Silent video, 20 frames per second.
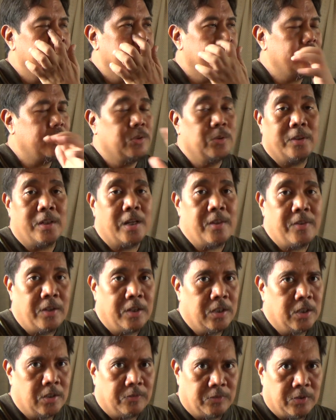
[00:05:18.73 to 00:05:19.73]
Just do
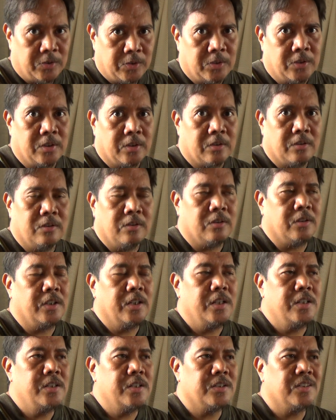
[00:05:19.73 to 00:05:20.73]
anything of the sort.
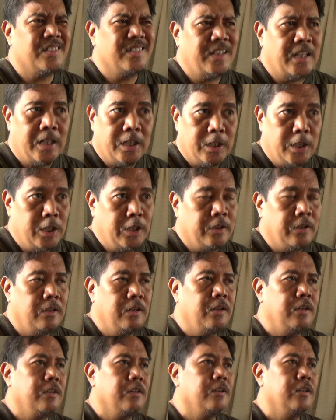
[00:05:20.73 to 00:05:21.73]
Okay, just stay it
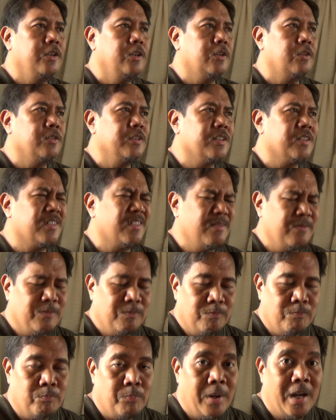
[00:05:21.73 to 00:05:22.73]
easy. Just
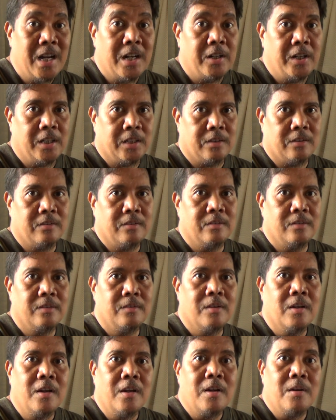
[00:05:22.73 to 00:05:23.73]
bear it,
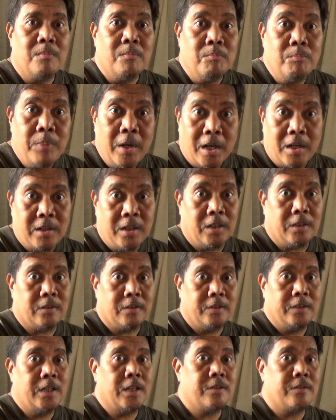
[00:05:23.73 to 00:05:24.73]
bear it.
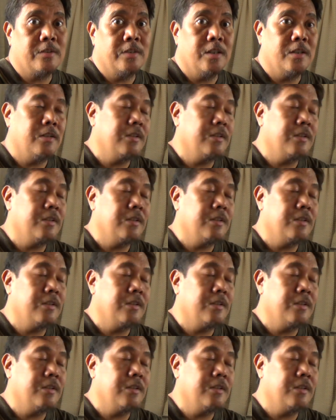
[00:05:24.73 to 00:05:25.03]
That's